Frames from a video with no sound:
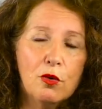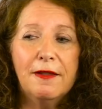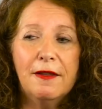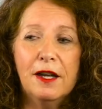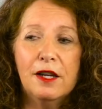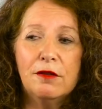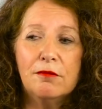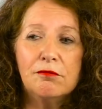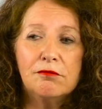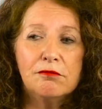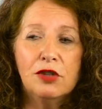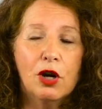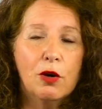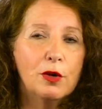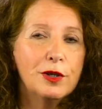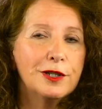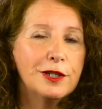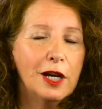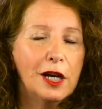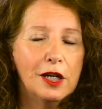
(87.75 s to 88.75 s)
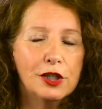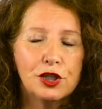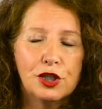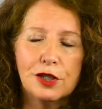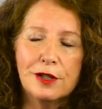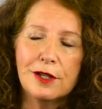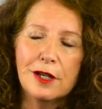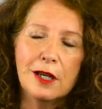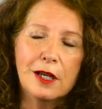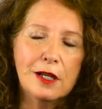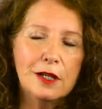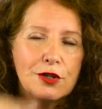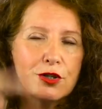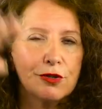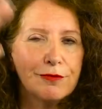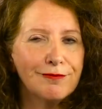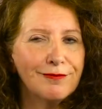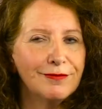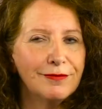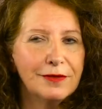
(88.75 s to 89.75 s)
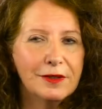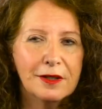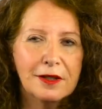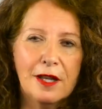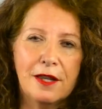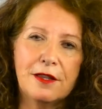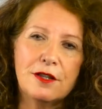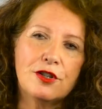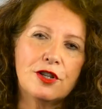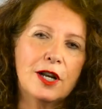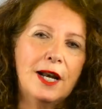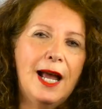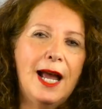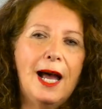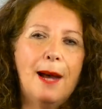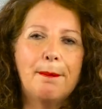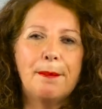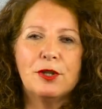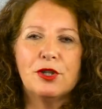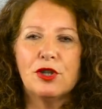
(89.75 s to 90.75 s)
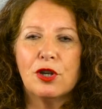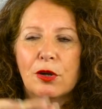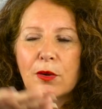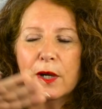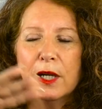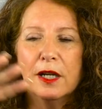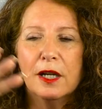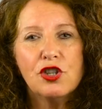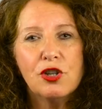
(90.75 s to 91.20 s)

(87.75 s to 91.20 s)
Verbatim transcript: and then no one touches it. Nothing's gonna happen to it.